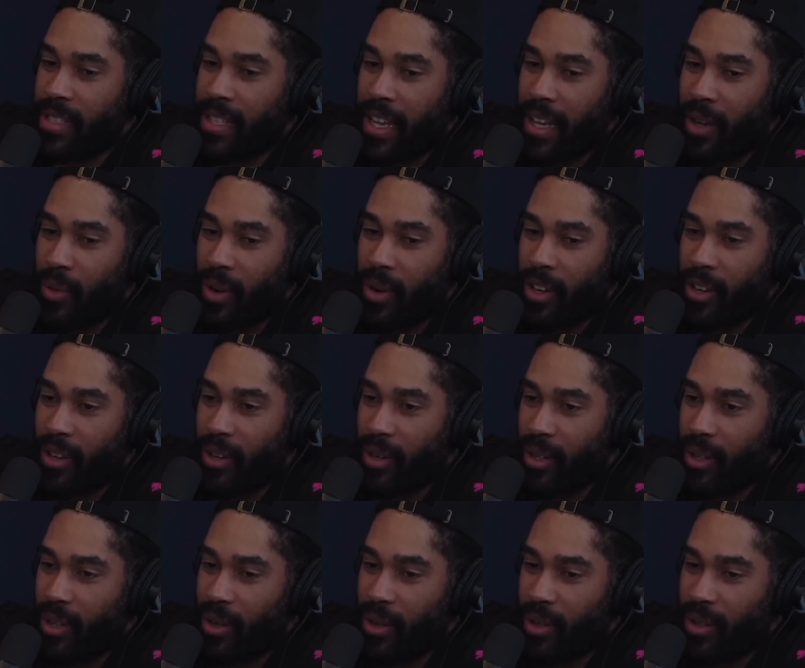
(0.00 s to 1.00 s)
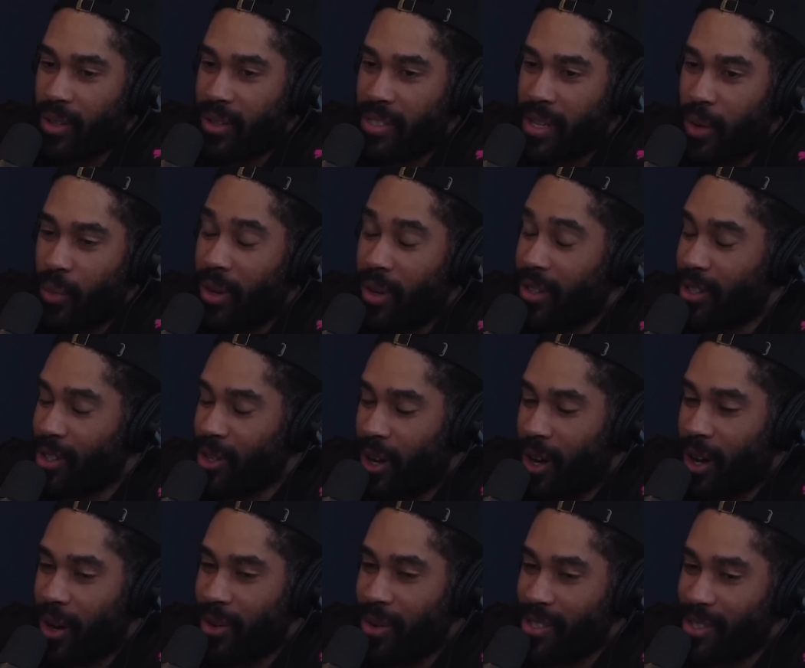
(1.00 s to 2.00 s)
thing where you you you well, you don't
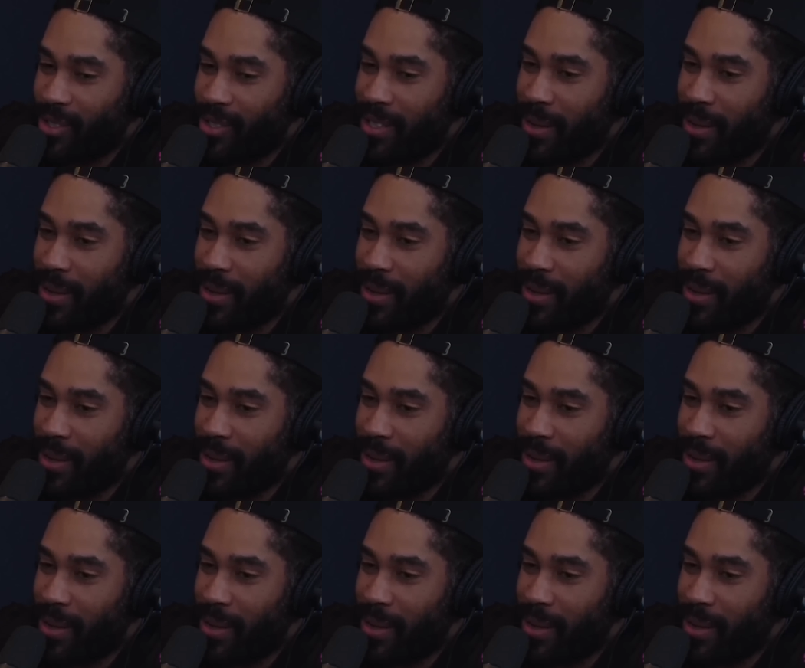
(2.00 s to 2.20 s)
always do.